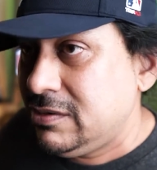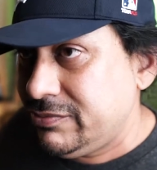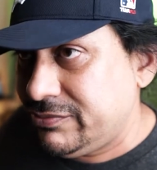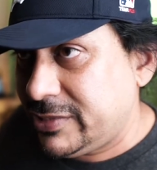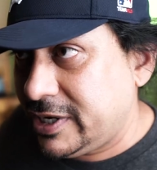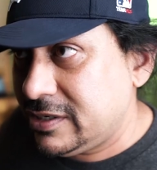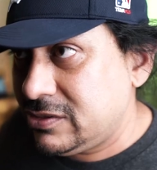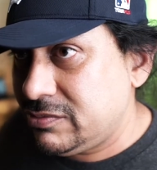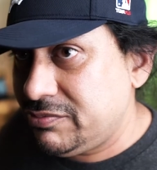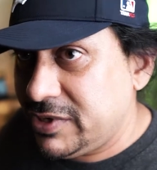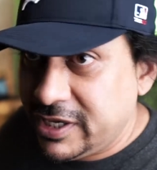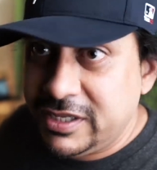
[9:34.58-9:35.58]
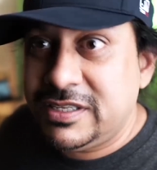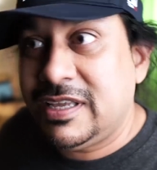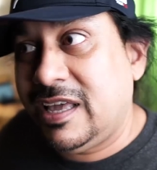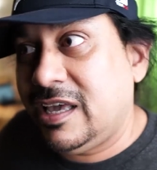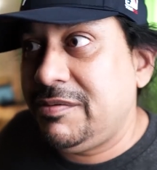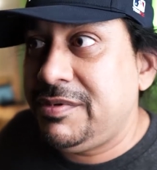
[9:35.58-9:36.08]
back to big
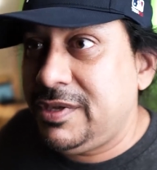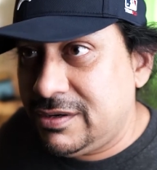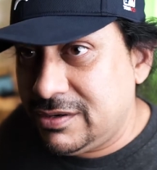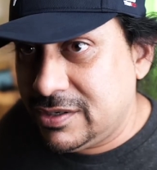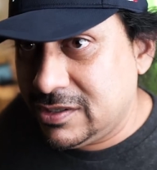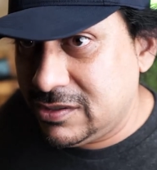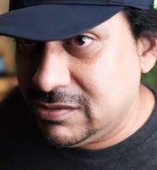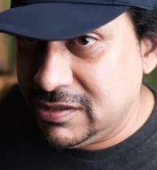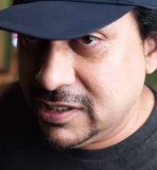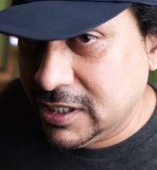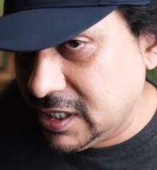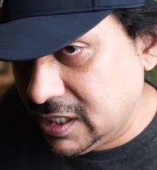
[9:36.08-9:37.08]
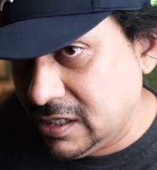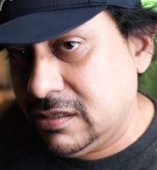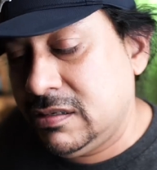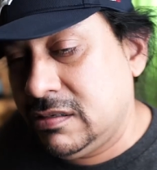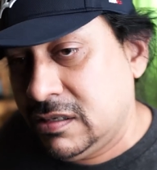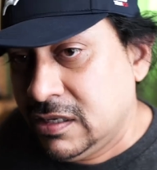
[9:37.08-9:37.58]
time hero, and
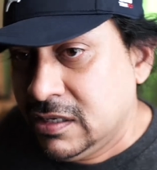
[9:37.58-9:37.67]
then